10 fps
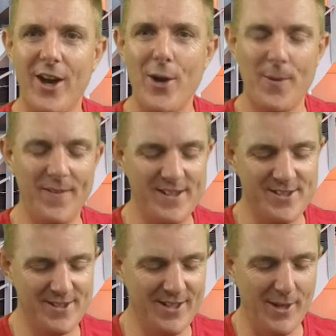open
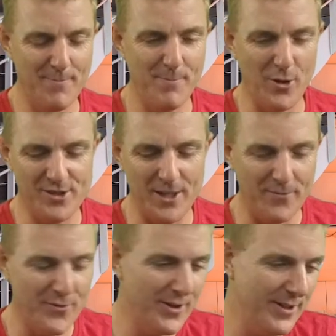this um, box
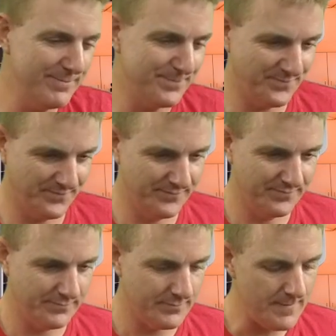up for you.
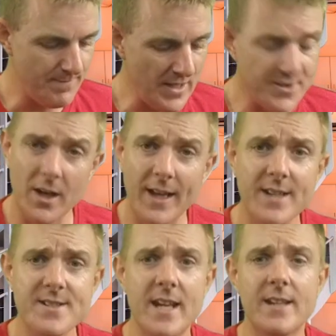So like
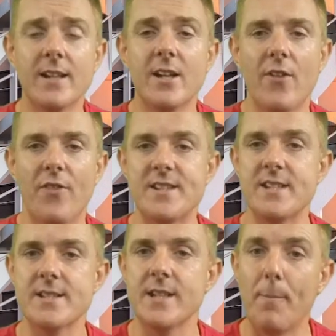I said, this
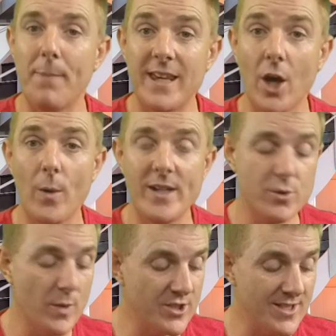isn't a PoE
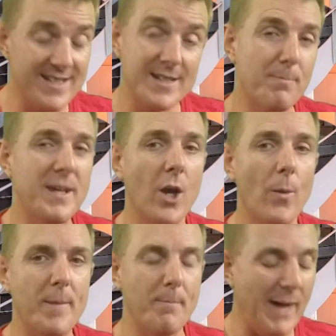switch, this is a
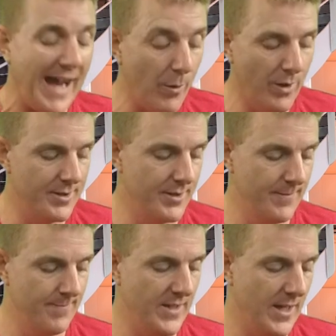PoE powered
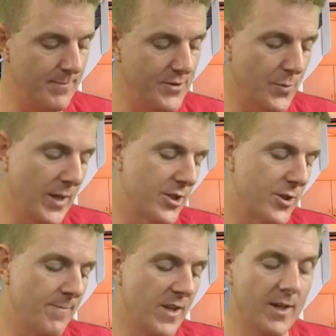um,
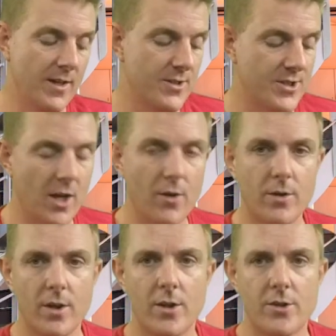switch.
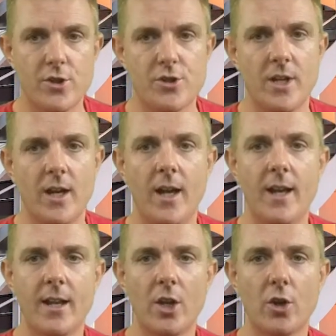So just a, a,
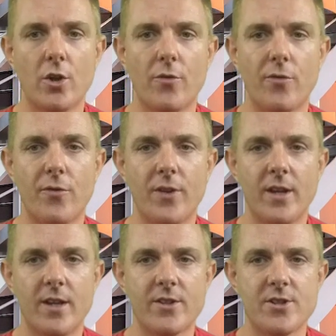little look of
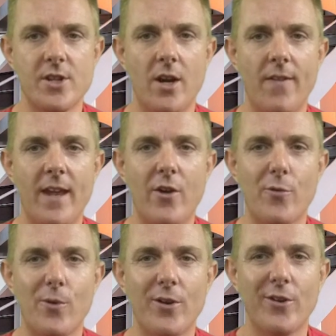the, the start there
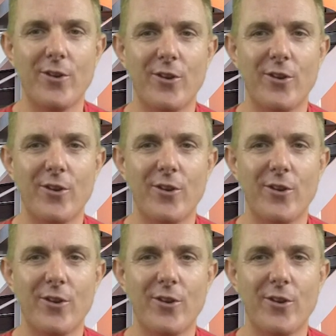of what